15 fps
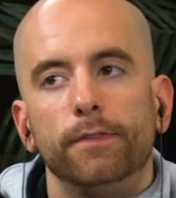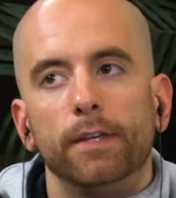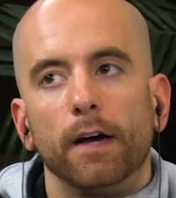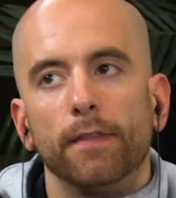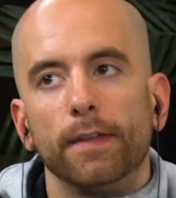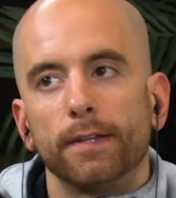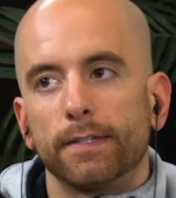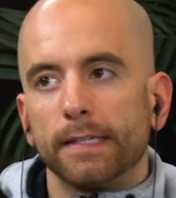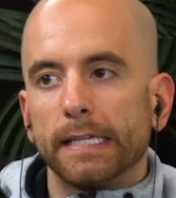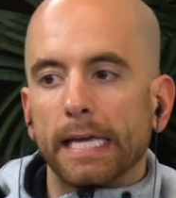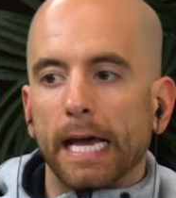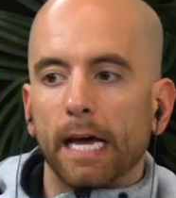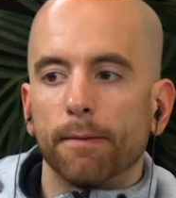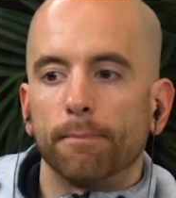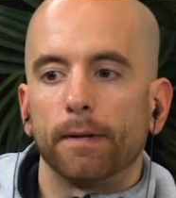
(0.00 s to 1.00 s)
done this
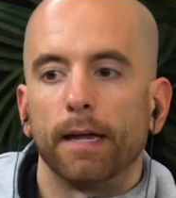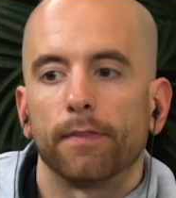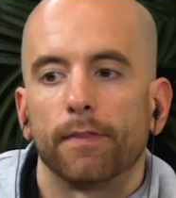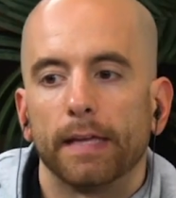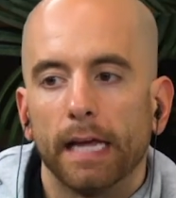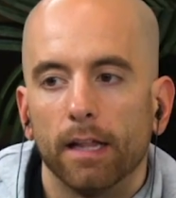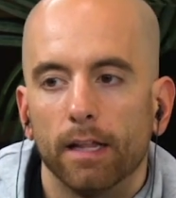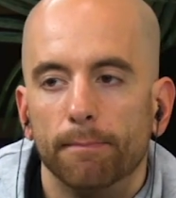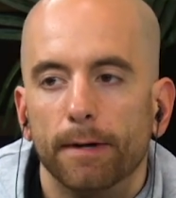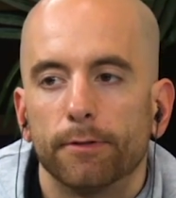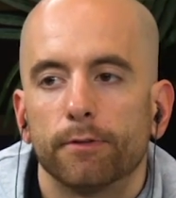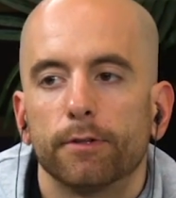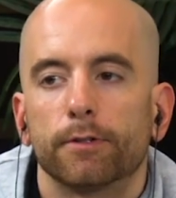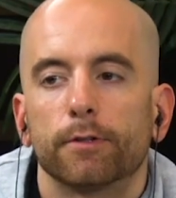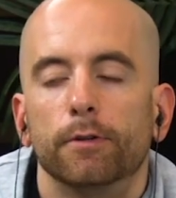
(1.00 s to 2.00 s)
yet, but at the
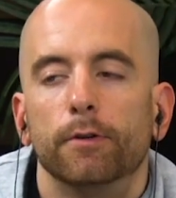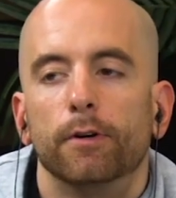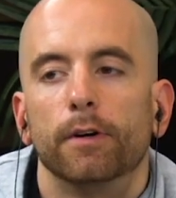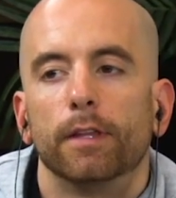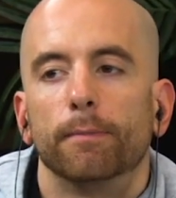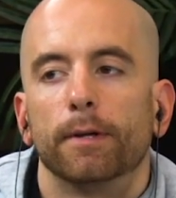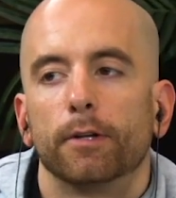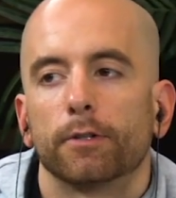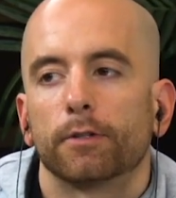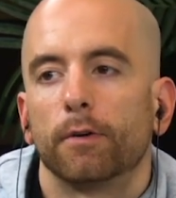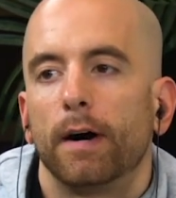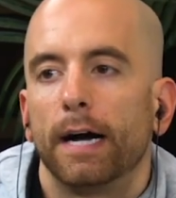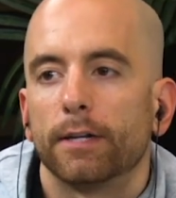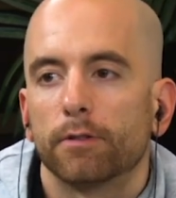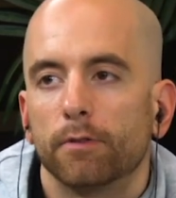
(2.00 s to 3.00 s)
elementary school and the middle school,
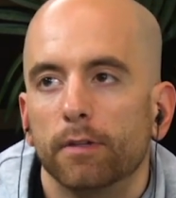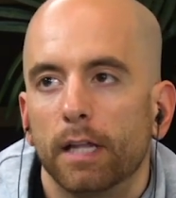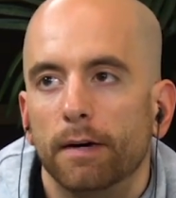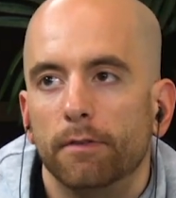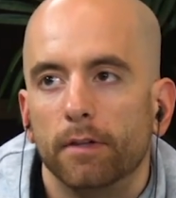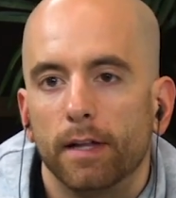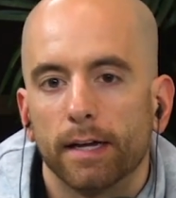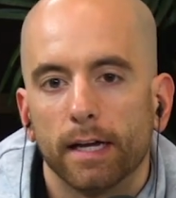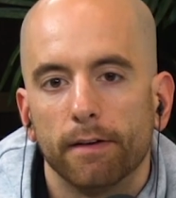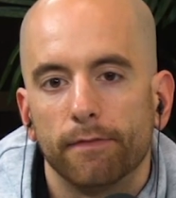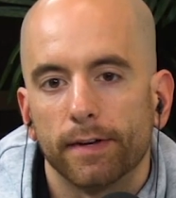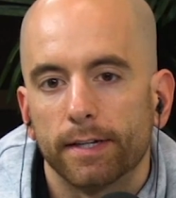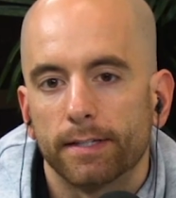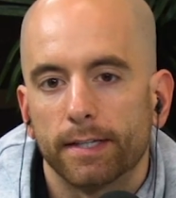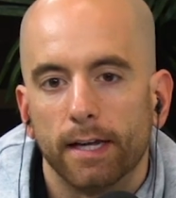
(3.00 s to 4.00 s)
high school level, like if
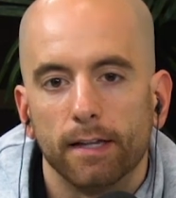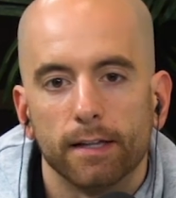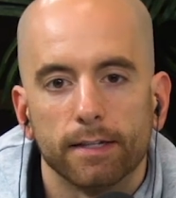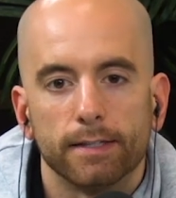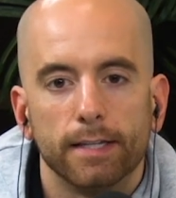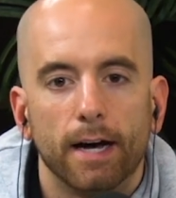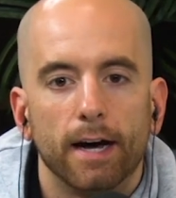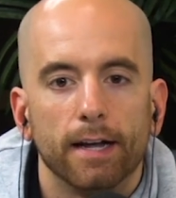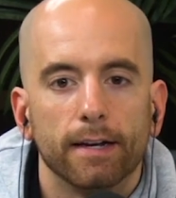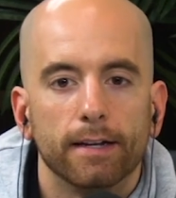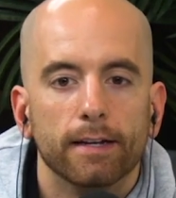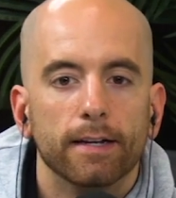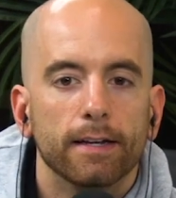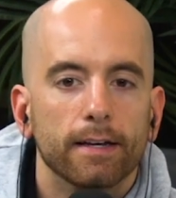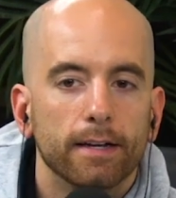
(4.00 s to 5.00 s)
Excel is not
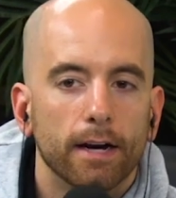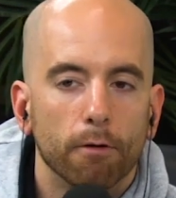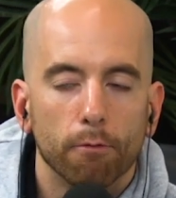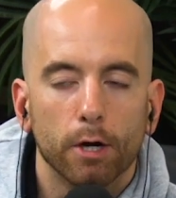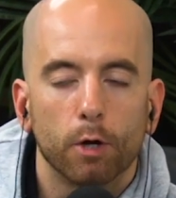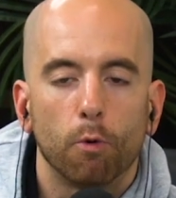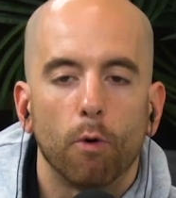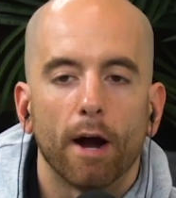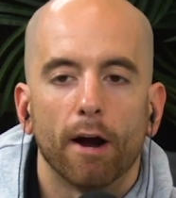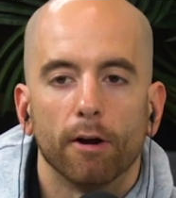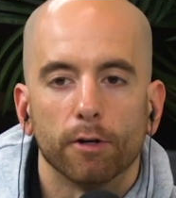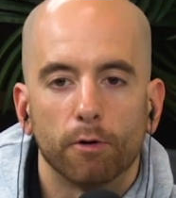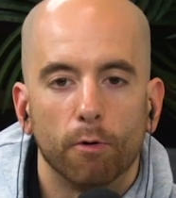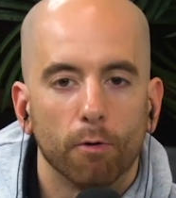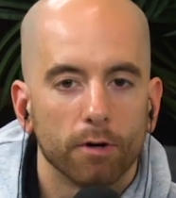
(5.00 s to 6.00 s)
a
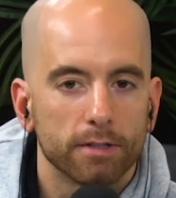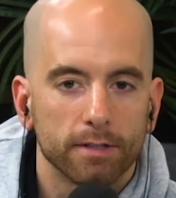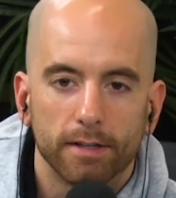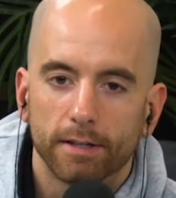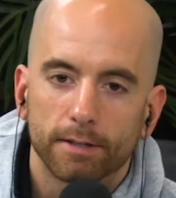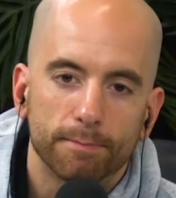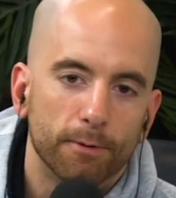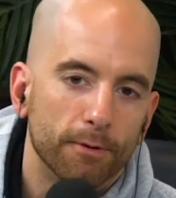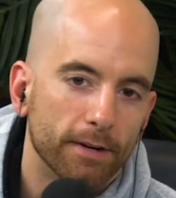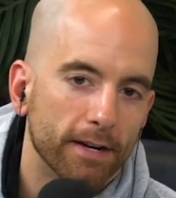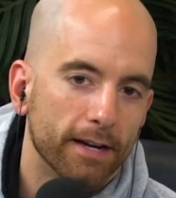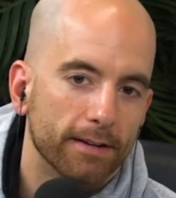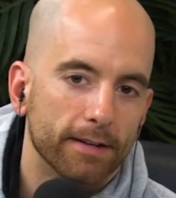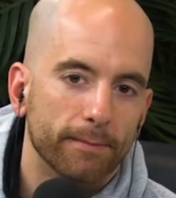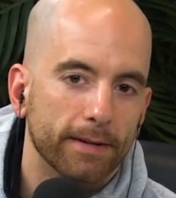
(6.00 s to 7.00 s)
required course at this point,
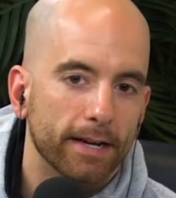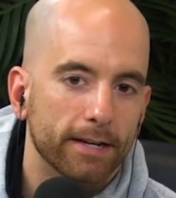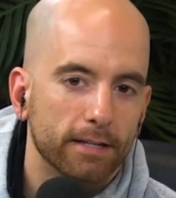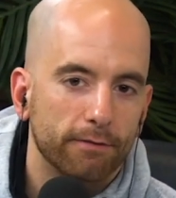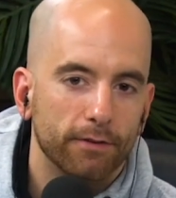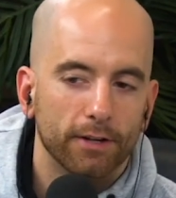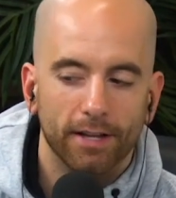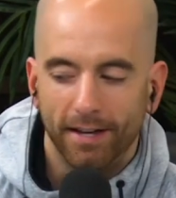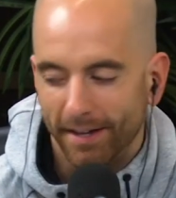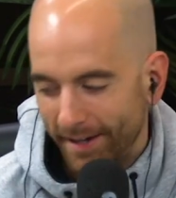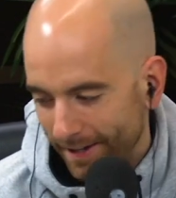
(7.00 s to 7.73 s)
I mean, I just feel like